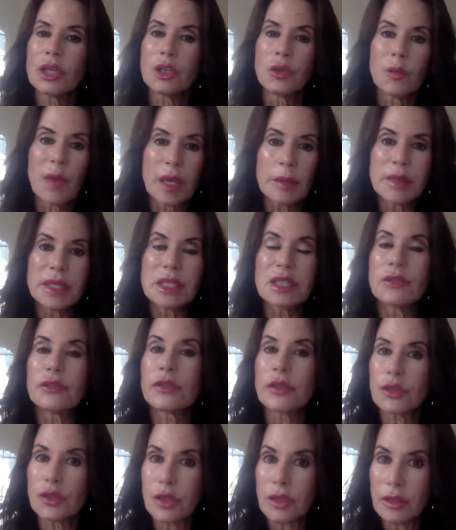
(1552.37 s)
You may be
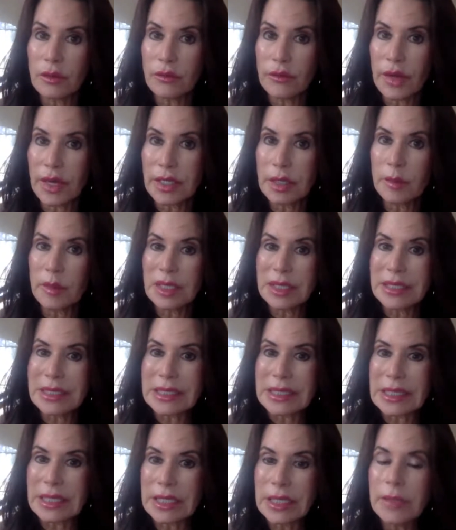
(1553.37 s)
deficient in vitamin
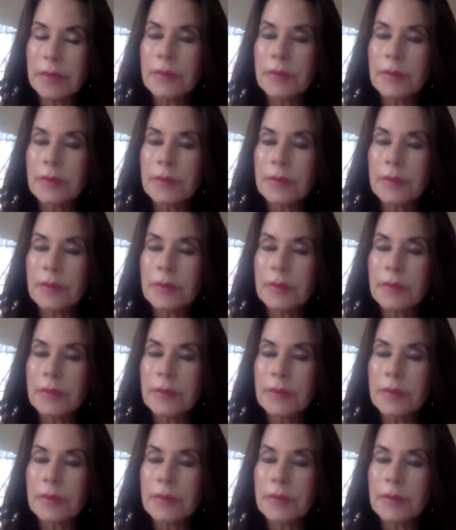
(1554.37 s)
D.